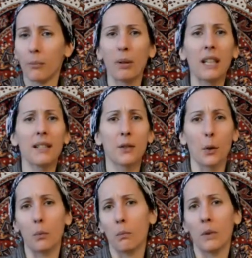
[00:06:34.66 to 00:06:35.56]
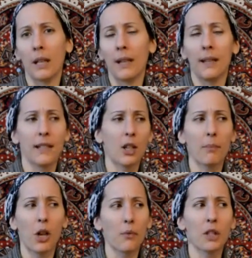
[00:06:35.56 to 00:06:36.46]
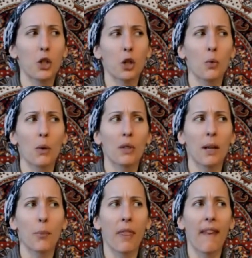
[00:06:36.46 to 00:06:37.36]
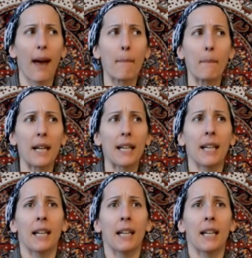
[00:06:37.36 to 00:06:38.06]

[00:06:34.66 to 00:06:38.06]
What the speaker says: bloodstone. So I'm not really sure what was up with that, but